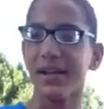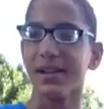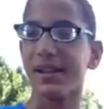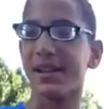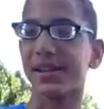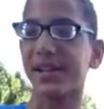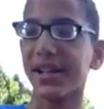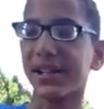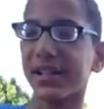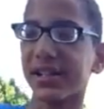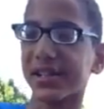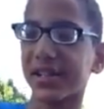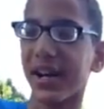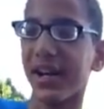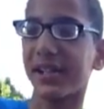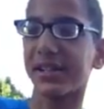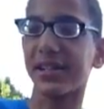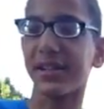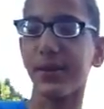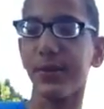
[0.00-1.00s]
let's take this
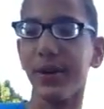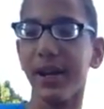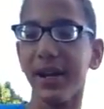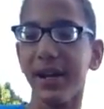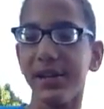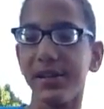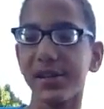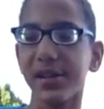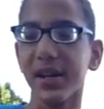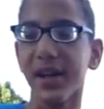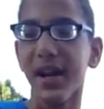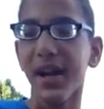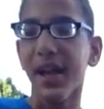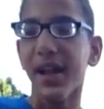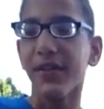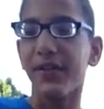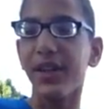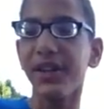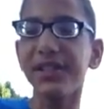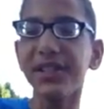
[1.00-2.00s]
guy to the range.
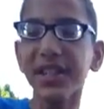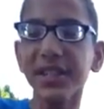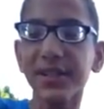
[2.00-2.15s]
This